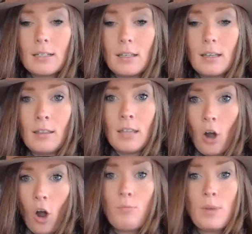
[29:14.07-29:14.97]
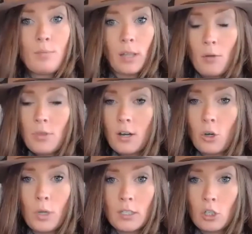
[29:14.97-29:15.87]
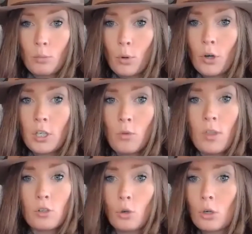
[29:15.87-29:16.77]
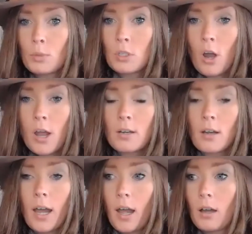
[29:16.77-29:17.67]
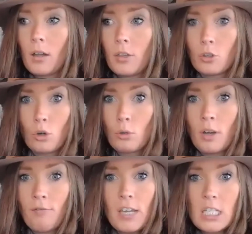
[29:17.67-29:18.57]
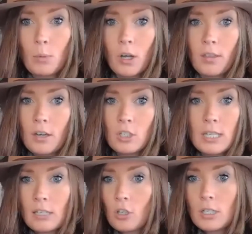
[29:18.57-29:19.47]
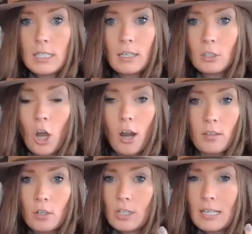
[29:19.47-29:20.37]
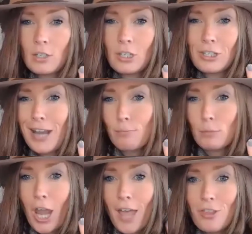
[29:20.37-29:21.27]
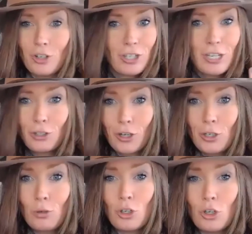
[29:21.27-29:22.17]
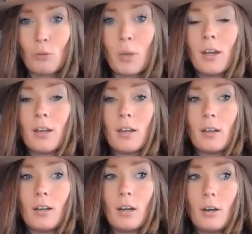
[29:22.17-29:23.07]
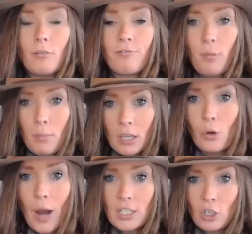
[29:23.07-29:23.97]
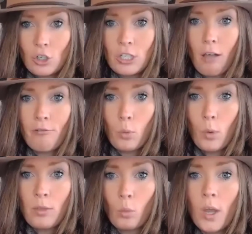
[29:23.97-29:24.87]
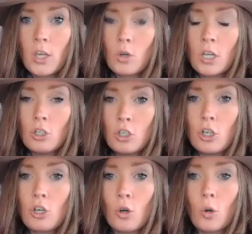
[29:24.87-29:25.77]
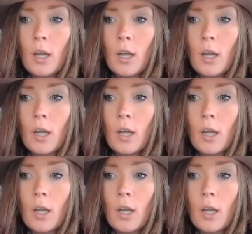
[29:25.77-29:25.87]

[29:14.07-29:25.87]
there are people out there who can support you. There's groups on Facebook. There's things on TikTok. There's things on Snapchat. There's things on YouTube. Familiarize yourself with what you can do,